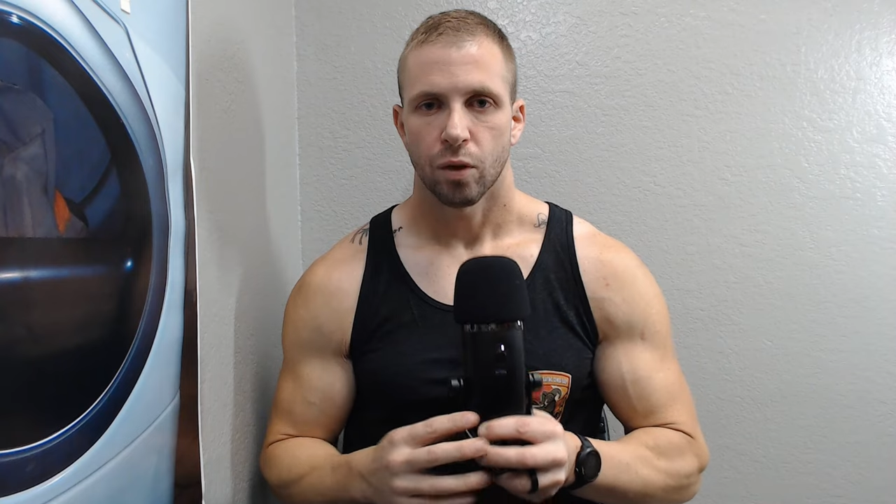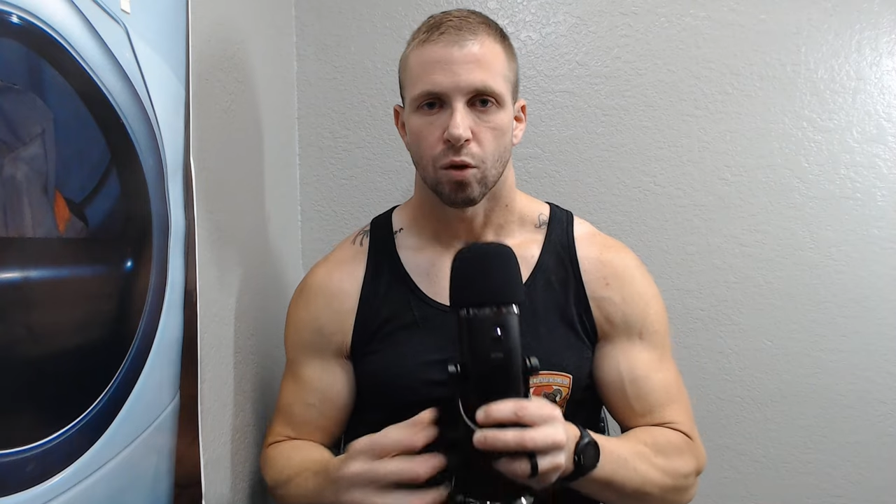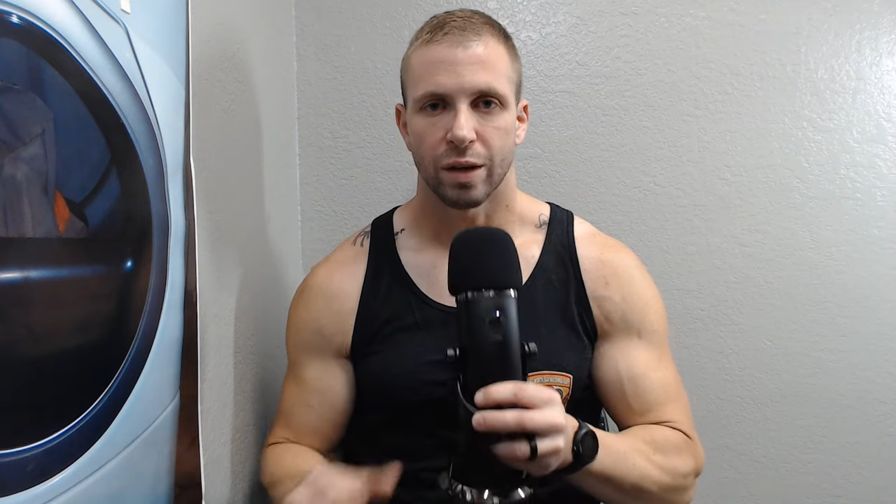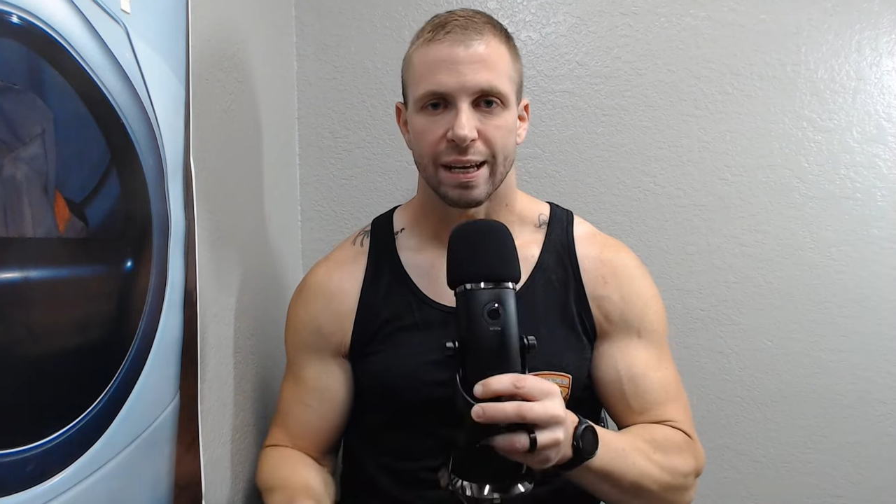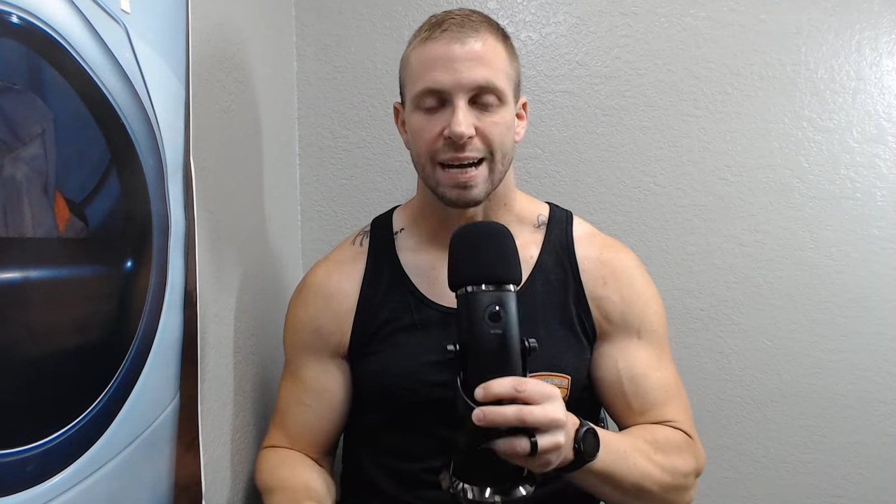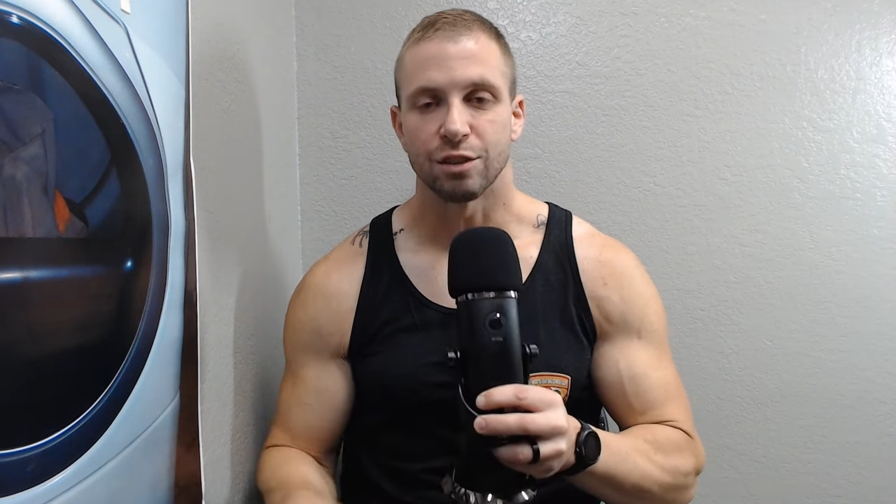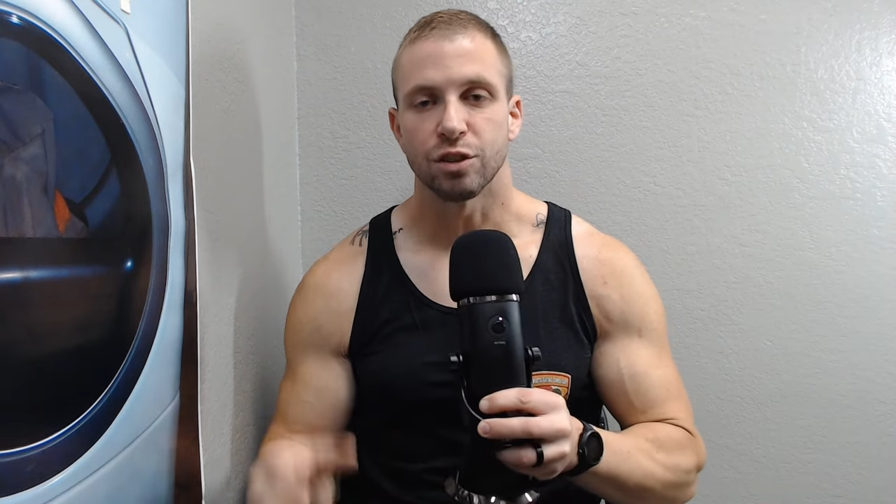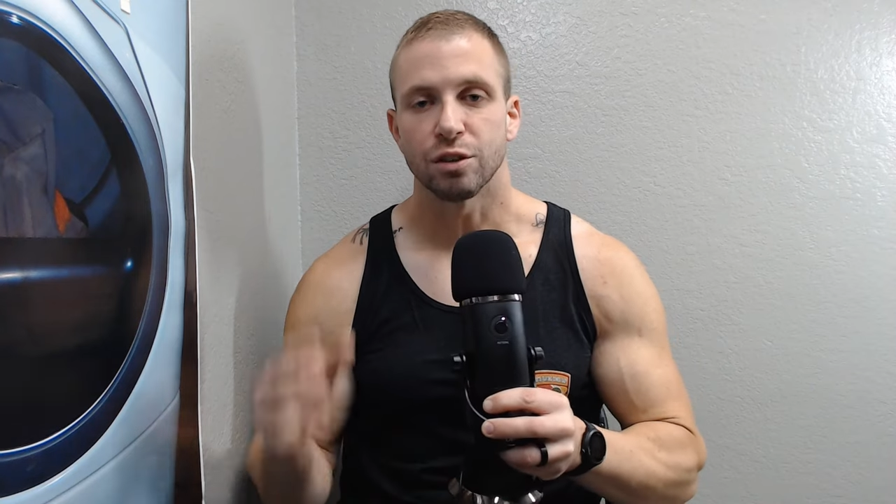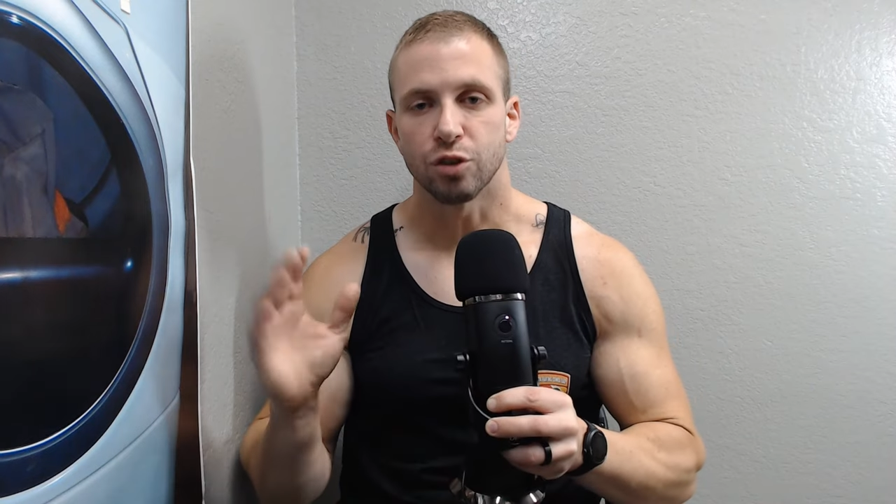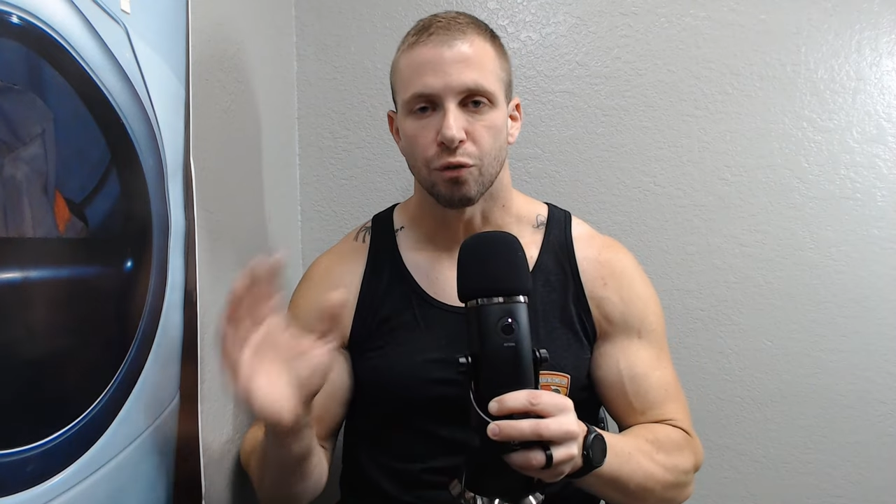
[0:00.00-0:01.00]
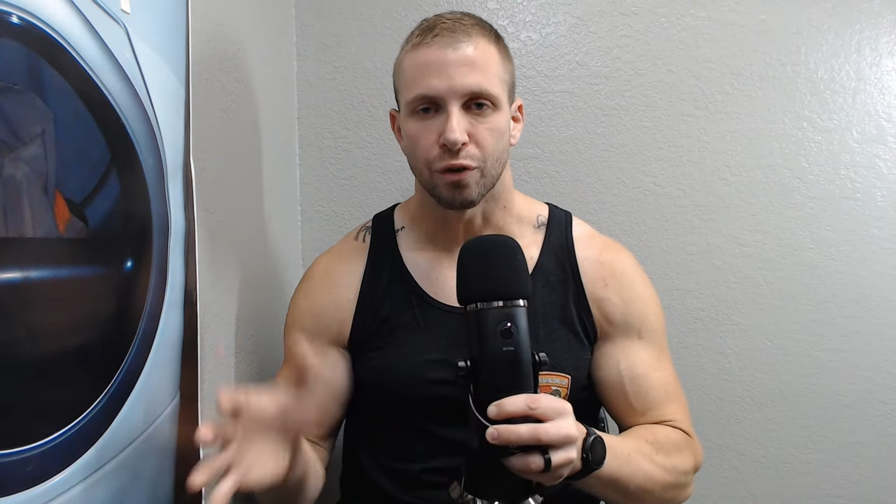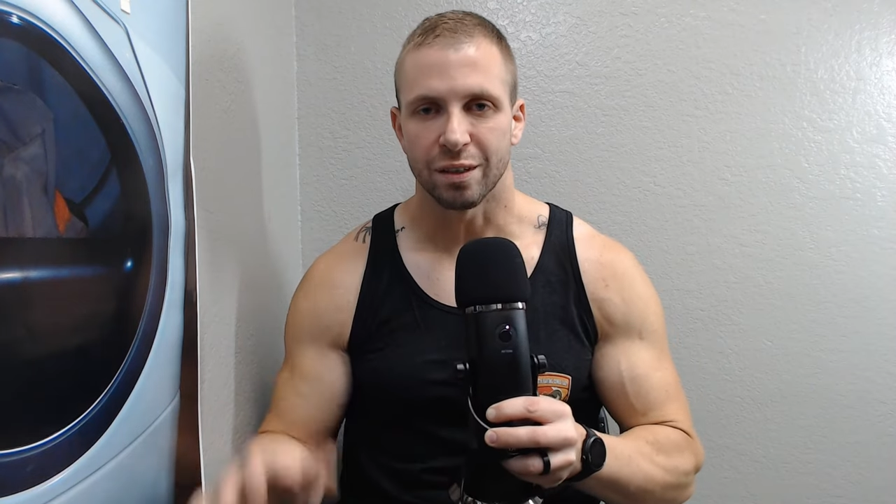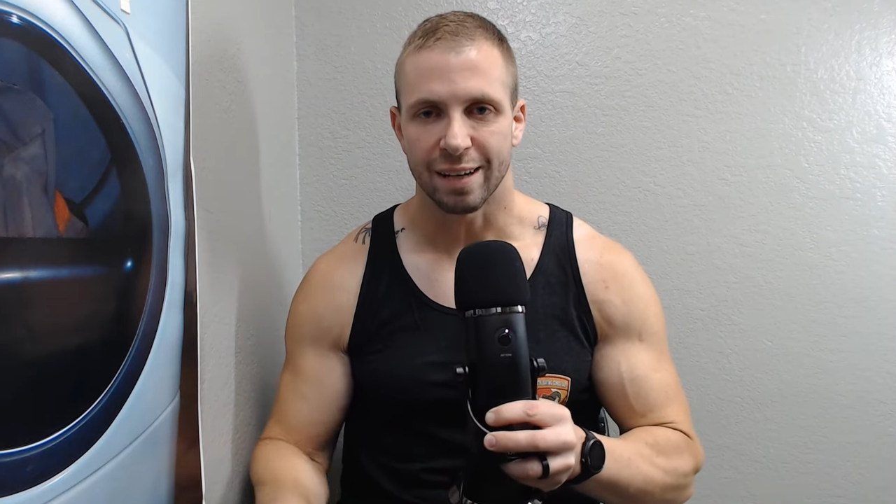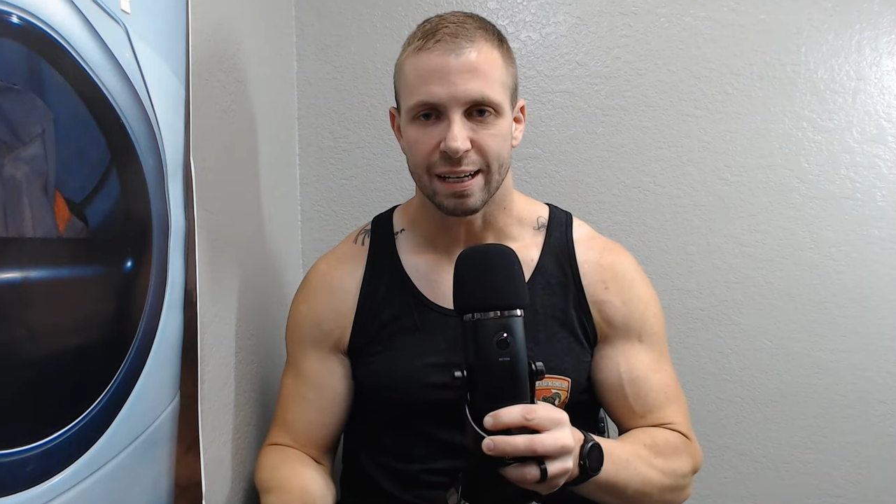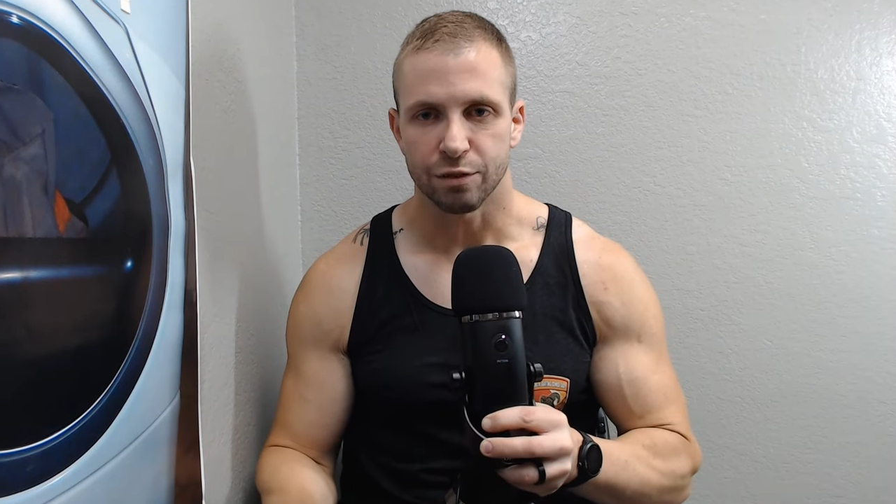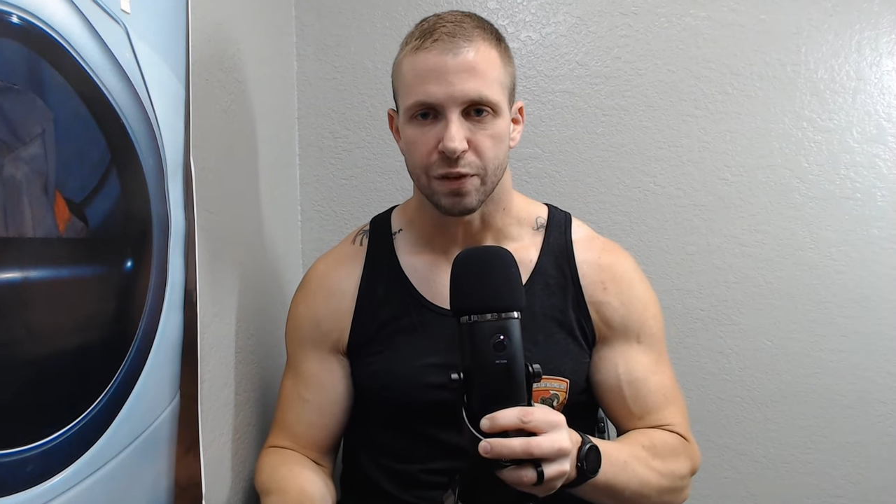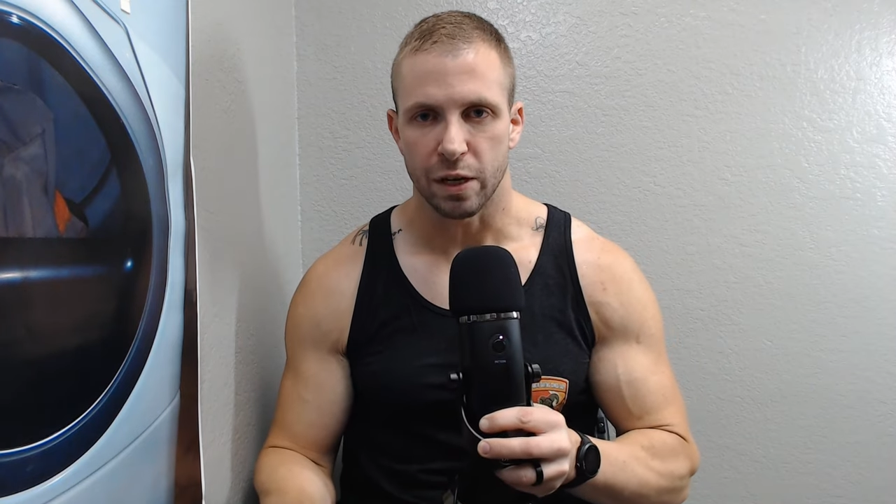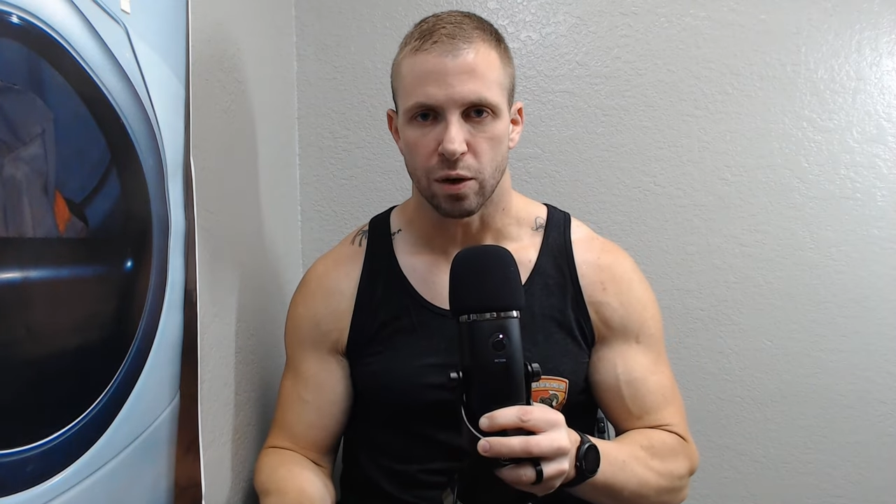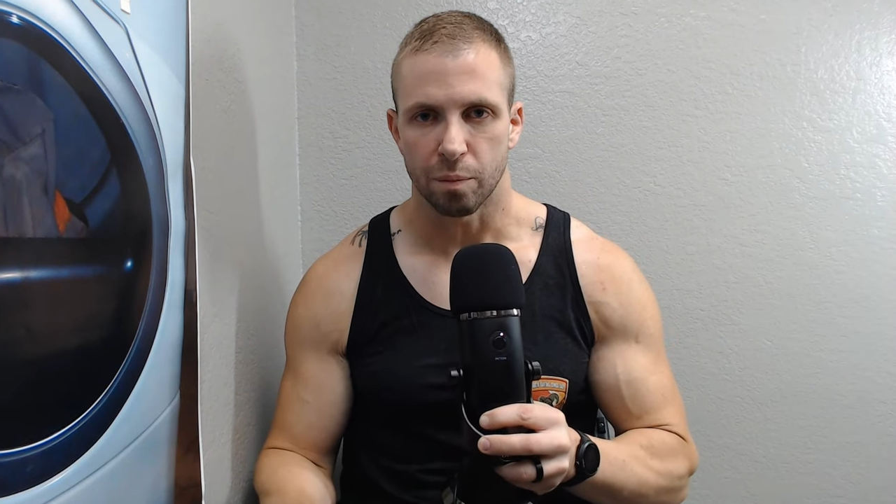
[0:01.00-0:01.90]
Okay guys, so for today's video,